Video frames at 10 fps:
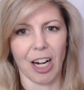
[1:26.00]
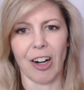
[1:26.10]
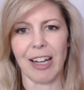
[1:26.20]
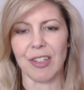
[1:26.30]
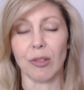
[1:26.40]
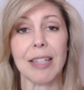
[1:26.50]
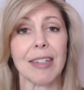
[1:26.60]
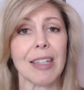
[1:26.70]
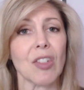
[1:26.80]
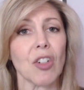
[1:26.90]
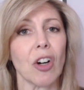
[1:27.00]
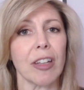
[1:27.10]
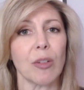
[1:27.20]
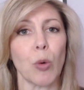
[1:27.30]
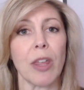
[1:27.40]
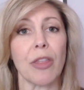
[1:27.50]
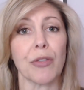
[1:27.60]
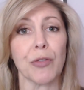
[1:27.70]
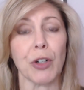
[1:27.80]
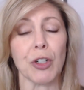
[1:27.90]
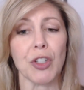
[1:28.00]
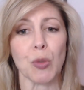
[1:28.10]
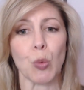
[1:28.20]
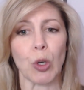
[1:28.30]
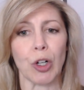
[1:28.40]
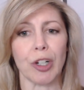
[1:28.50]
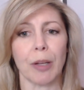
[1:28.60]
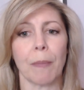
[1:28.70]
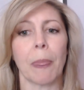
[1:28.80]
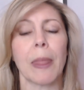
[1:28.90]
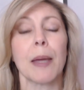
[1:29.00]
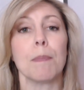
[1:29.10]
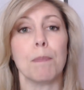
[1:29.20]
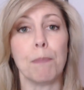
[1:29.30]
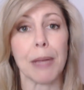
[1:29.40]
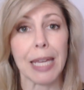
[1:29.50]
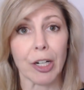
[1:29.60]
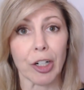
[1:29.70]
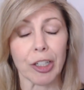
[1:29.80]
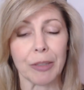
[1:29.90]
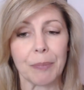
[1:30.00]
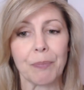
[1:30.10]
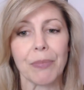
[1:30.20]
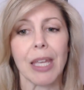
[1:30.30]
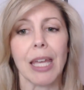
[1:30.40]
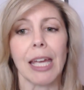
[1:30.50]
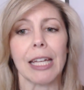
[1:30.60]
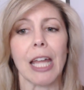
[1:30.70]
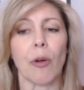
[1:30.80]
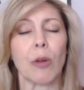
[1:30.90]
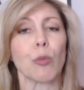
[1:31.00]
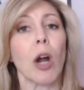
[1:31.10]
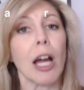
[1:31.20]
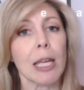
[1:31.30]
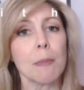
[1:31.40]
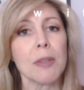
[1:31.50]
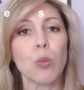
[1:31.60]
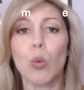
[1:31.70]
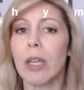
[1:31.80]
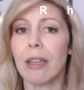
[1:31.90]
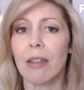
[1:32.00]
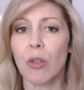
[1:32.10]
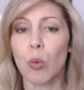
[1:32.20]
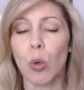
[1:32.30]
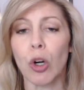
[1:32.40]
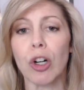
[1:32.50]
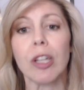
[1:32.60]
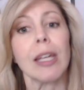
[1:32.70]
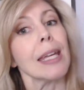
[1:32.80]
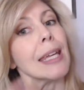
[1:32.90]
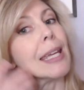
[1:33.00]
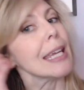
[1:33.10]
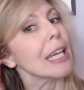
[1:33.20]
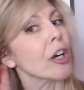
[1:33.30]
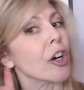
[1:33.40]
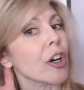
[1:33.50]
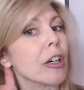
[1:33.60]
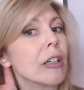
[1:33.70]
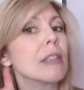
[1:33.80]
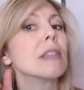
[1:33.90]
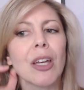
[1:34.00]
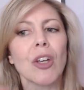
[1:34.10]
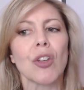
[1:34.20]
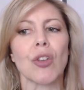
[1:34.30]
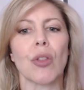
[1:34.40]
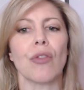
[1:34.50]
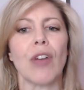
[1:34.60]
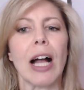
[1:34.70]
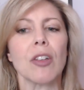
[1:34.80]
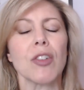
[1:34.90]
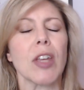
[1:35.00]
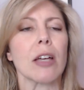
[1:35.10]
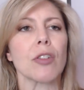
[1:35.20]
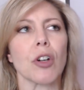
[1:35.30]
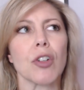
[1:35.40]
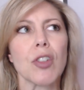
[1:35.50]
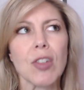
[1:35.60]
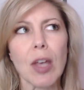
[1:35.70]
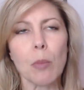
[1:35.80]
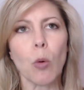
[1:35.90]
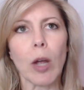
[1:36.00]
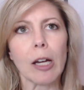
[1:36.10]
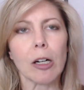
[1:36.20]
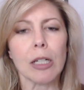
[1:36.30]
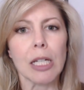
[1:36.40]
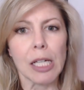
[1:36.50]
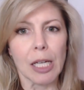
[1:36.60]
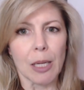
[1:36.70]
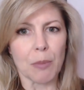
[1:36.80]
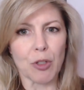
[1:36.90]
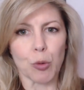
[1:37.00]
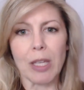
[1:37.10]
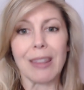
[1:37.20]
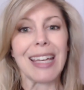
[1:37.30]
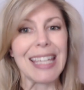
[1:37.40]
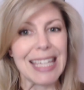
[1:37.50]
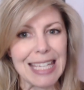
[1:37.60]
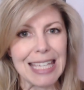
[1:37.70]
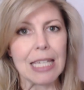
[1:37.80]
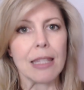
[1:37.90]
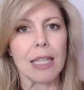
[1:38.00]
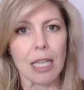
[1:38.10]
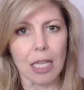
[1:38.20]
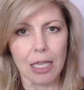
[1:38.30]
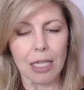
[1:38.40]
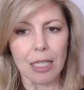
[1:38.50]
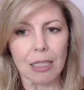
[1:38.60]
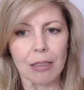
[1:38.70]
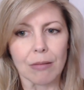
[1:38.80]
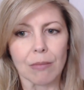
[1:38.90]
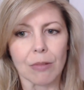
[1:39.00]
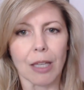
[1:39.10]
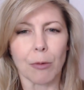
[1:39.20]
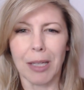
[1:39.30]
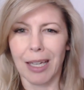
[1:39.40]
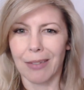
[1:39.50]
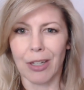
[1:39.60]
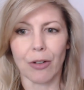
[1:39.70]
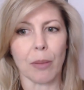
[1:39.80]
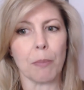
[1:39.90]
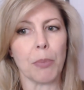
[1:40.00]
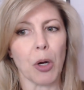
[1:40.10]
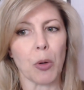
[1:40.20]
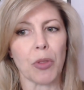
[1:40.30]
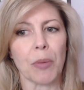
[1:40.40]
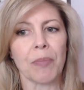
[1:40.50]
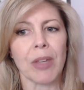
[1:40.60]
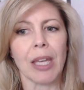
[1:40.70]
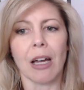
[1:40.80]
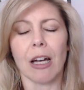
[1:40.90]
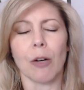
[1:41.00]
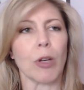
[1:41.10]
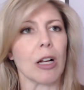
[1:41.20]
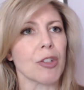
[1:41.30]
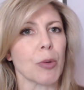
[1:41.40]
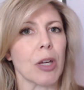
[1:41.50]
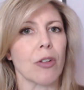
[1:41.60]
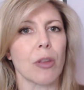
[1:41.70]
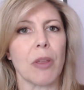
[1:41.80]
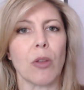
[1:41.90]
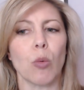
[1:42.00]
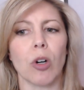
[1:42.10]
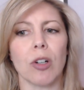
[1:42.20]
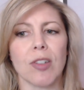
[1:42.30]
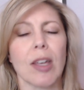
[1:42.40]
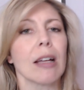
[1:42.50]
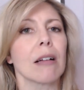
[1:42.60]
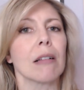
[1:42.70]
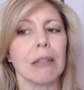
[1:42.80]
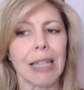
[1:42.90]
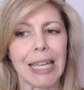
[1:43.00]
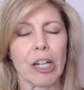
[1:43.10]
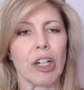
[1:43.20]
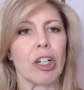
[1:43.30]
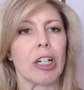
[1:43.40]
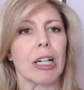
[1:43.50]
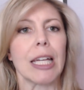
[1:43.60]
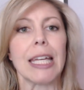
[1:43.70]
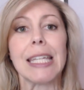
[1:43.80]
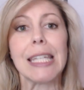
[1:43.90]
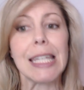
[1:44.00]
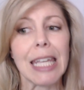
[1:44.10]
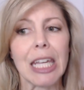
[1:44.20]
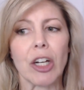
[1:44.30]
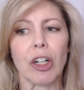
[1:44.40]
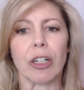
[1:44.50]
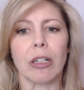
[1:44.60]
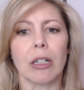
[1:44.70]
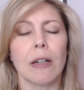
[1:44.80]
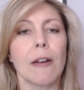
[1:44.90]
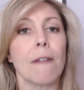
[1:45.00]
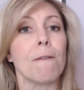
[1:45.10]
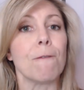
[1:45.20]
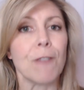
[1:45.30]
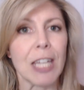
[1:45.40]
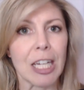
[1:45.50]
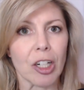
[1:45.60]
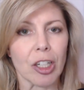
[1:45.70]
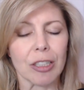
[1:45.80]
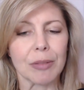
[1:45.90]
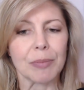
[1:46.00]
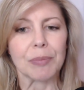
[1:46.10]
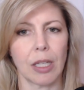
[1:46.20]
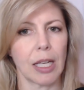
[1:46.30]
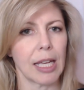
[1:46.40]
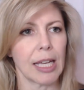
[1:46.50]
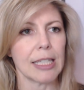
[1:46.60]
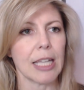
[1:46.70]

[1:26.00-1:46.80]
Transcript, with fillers: right, so let's get started with the first word beer. Now it rhymes with the word ear. So the vowel sounds are somewhere between the E and the I. Okay, we kind of hear them both. Uh, we also hear them in the words clear, near, fear. Now